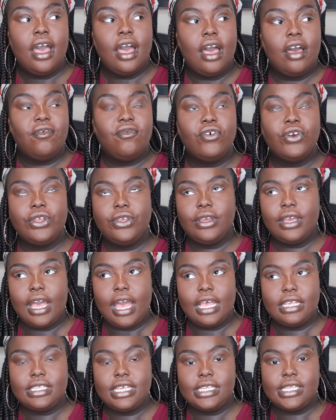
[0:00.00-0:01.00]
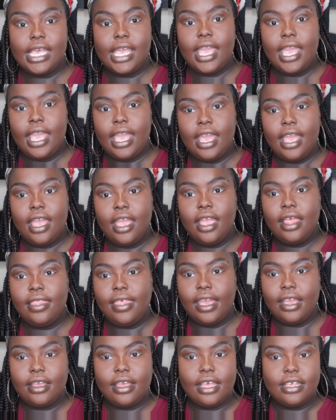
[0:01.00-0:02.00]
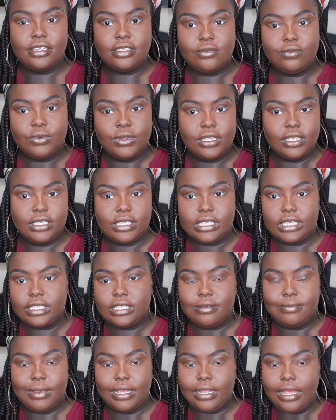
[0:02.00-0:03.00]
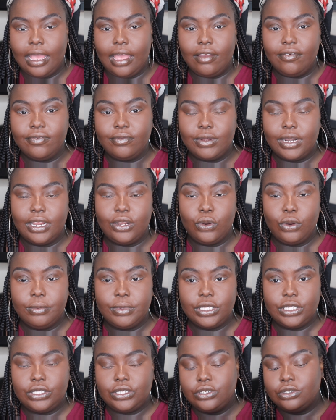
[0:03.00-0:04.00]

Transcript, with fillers: uh, for you guys as I can like as realistic to my life what I normally